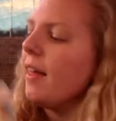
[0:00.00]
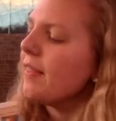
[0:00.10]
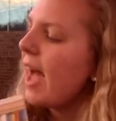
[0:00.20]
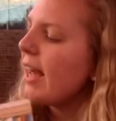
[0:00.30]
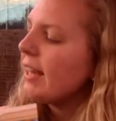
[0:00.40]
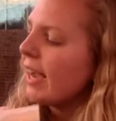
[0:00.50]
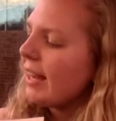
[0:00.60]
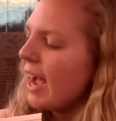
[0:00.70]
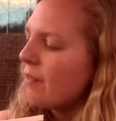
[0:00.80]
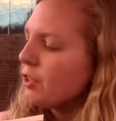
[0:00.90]
That night
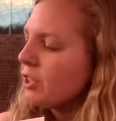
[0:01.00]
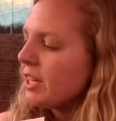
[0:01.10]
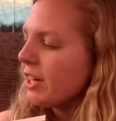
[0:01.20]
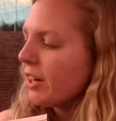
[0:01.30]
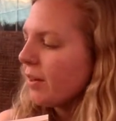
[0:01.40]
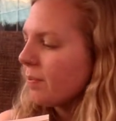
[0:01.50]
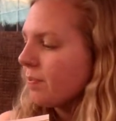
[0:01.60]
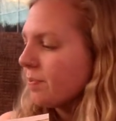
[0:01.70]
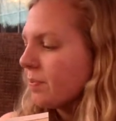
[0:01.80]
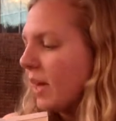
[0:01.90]
after dinner,
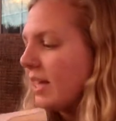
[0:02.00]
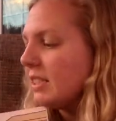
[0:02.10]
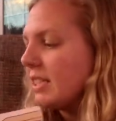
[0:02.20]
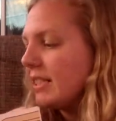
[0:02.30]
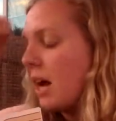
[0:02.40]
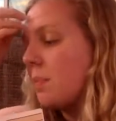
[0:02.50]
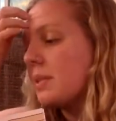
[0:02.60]
I sit down